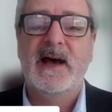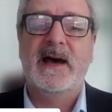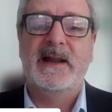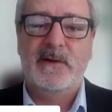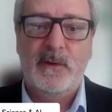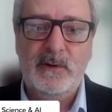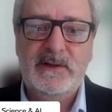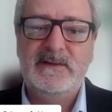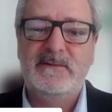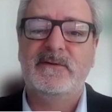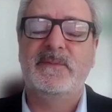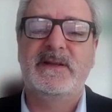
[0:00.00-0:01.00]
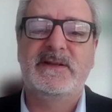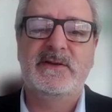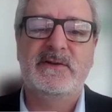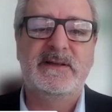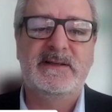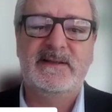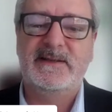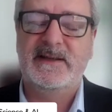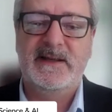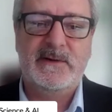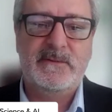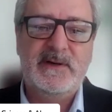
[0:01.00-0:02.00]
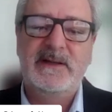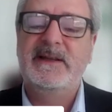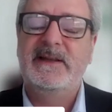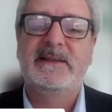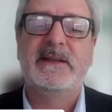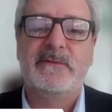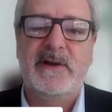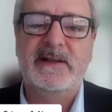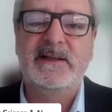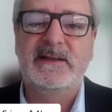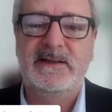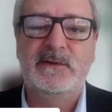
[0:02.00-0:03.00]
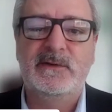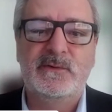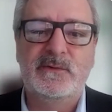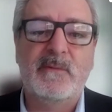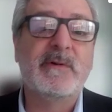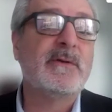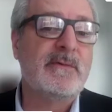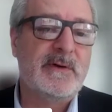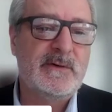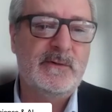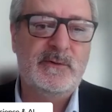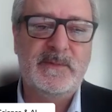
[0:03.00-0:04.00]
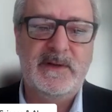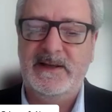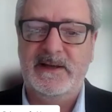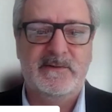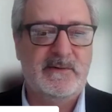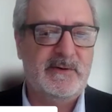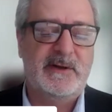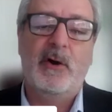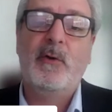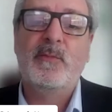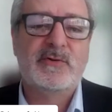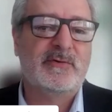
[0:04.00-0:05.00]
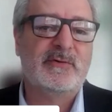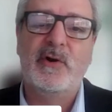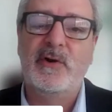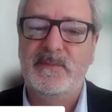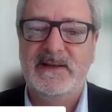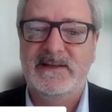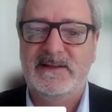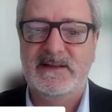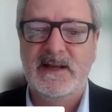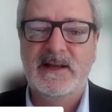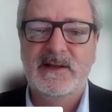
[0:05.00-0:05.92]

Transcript: And all this information is really integrated into our curriculum on an almost ongoing basis.